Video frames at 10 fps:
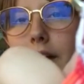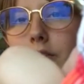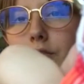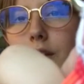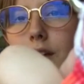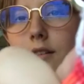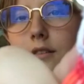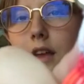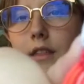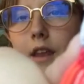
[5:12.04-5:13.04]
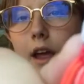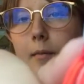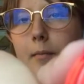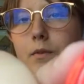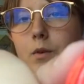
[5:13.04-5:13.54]
the strings and then I
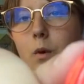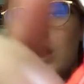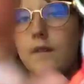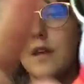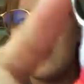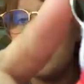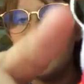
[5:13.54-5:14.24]
do all of them,